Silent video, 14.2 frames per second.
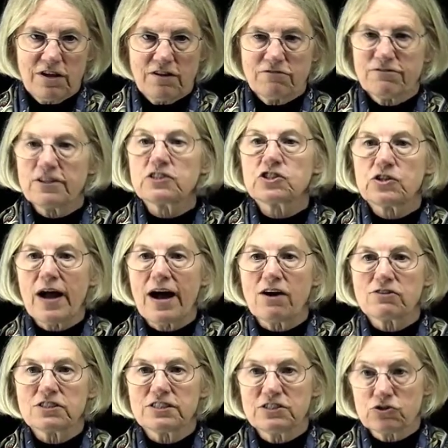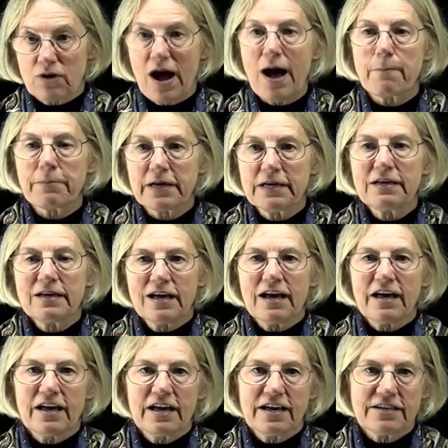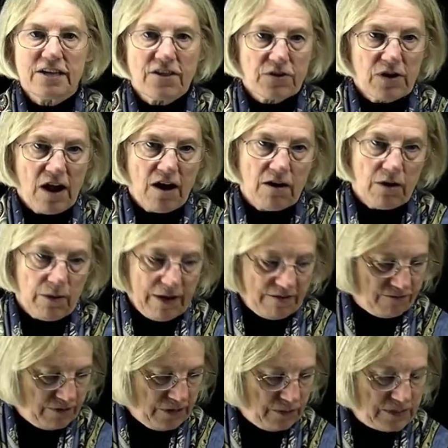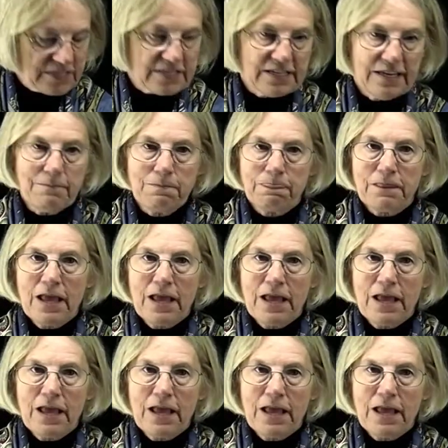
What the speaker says: filter out and drop another ROF frequency.